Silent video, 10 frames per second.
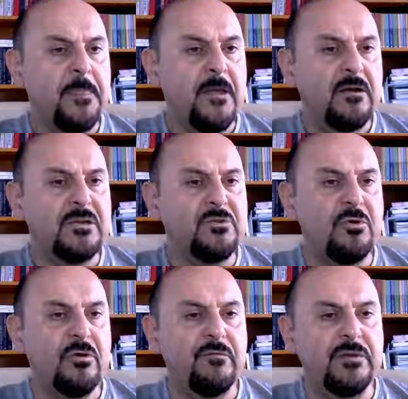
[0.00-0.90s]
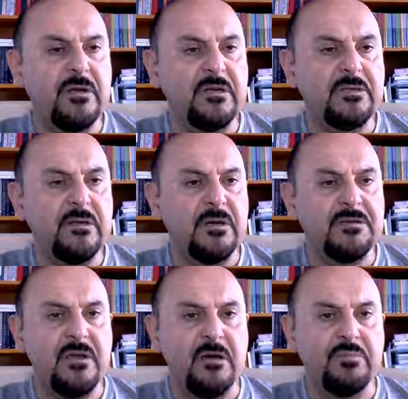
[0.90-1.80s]
Let's go with another
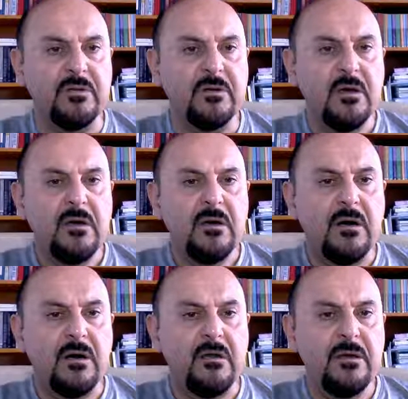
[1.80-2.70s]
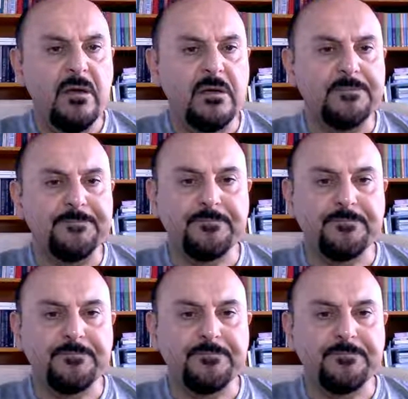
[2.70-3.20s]
example. I here